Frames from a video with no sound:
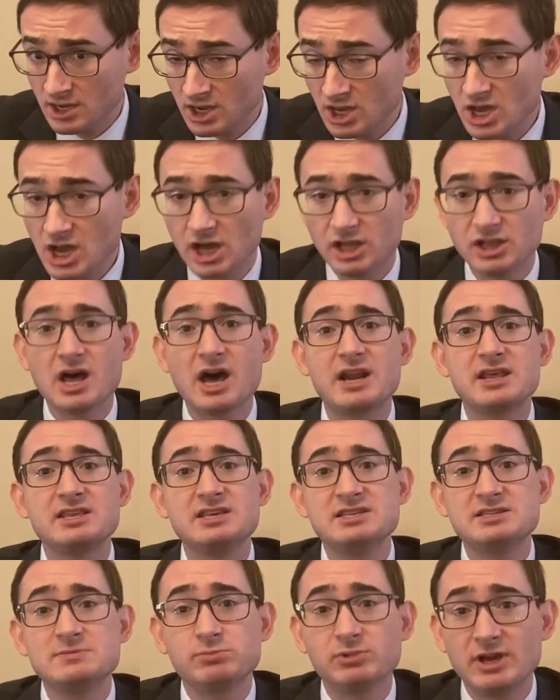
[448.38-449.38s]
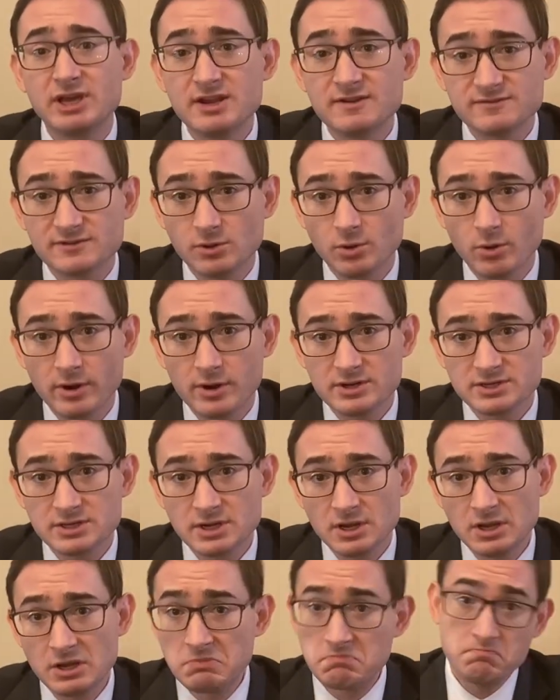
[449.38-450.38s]
A lot of these plaintiff's lawyers,
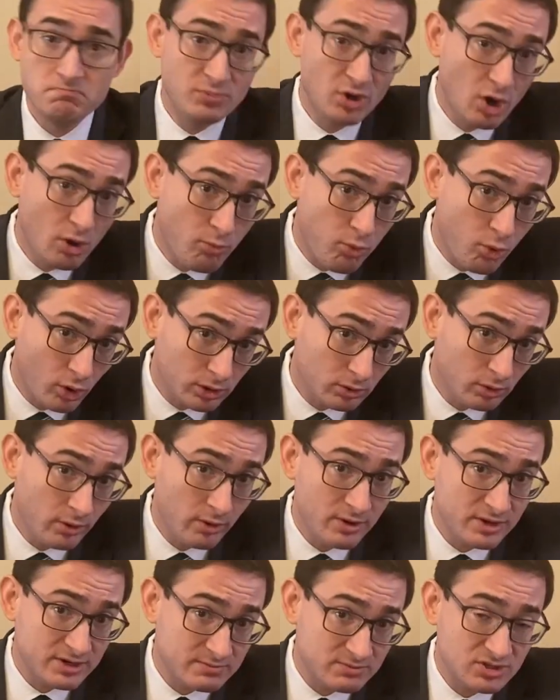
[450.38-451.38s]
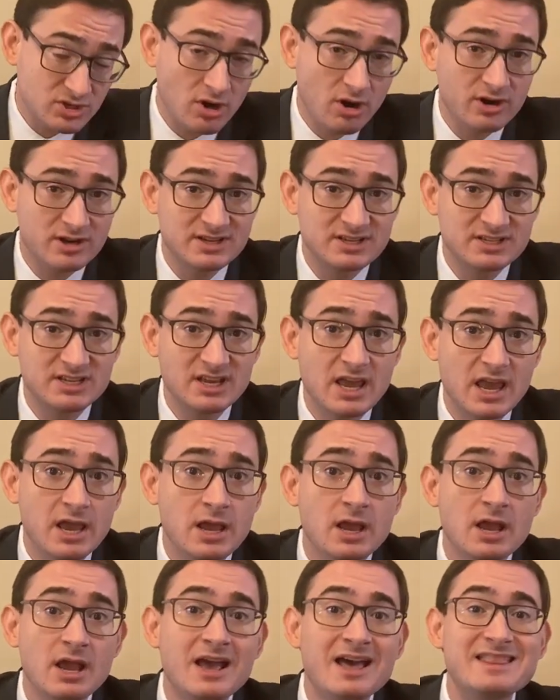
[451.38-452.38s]
billboard lawyers, I'm sorry to say,
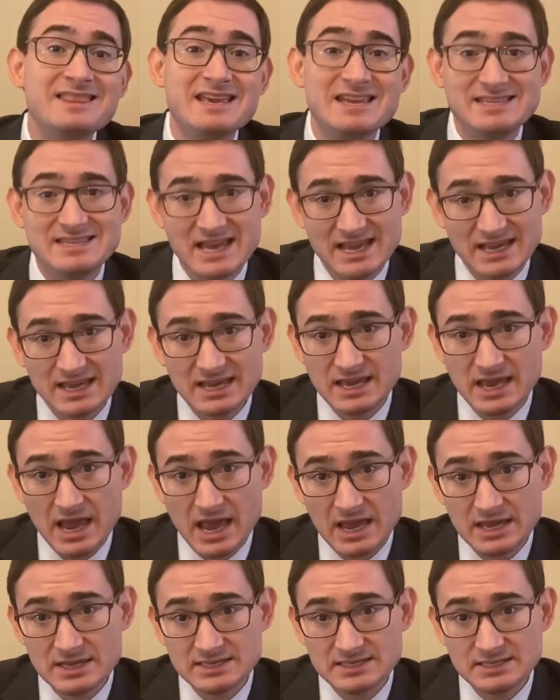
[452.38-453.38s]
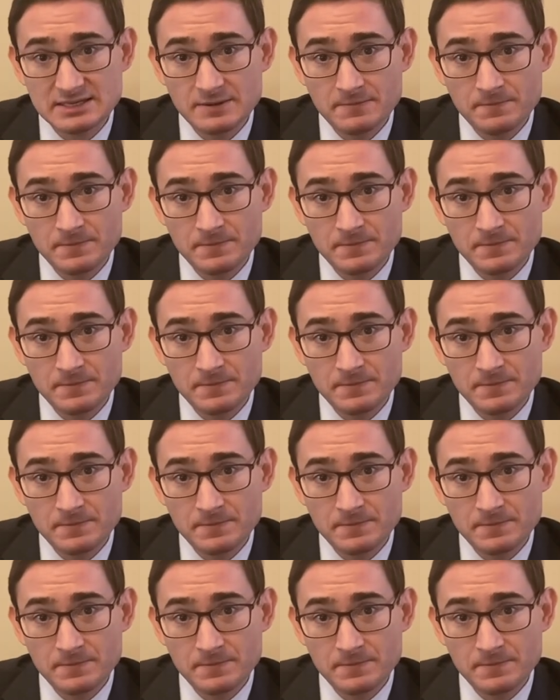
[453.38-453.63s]
they take a case,